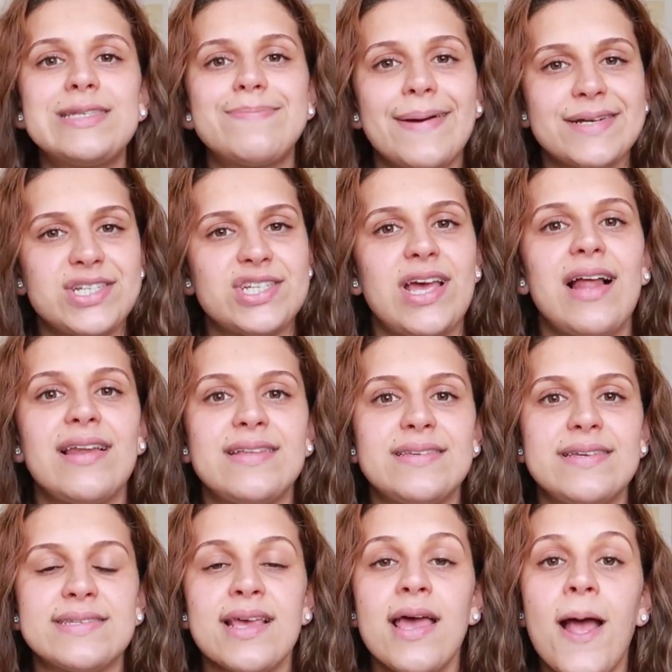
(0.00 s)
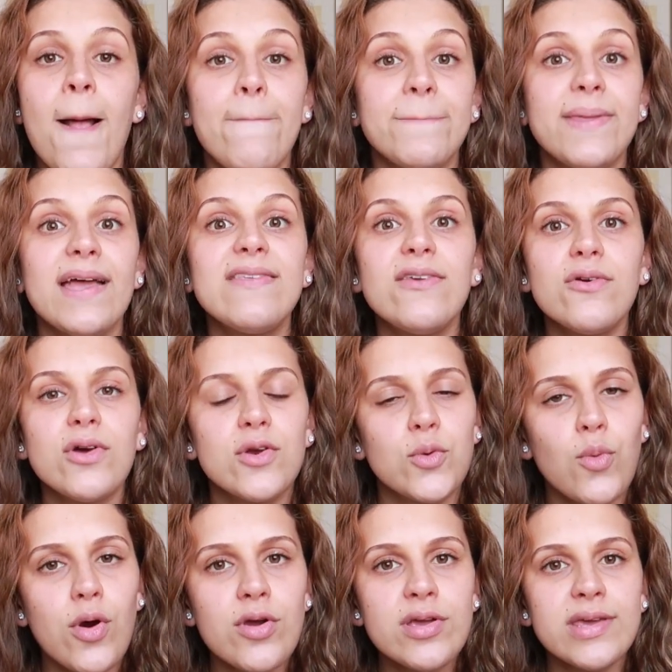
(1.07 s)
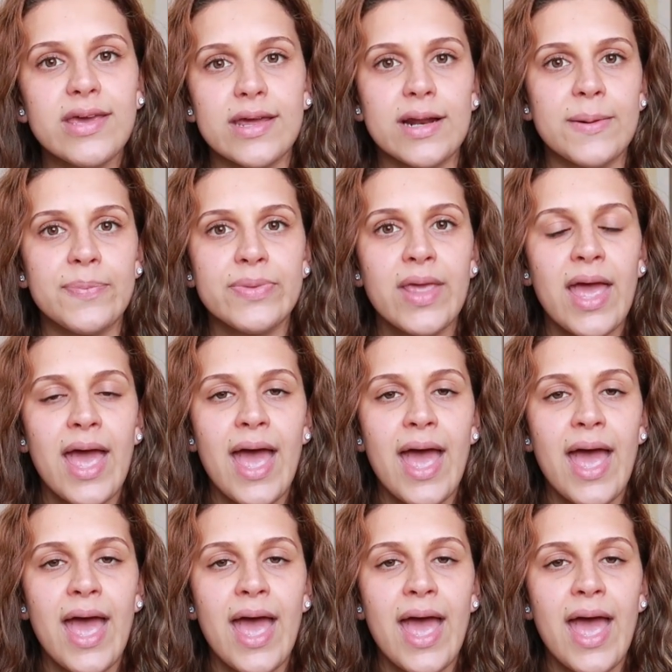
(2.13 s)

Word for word: specialities that you can work in.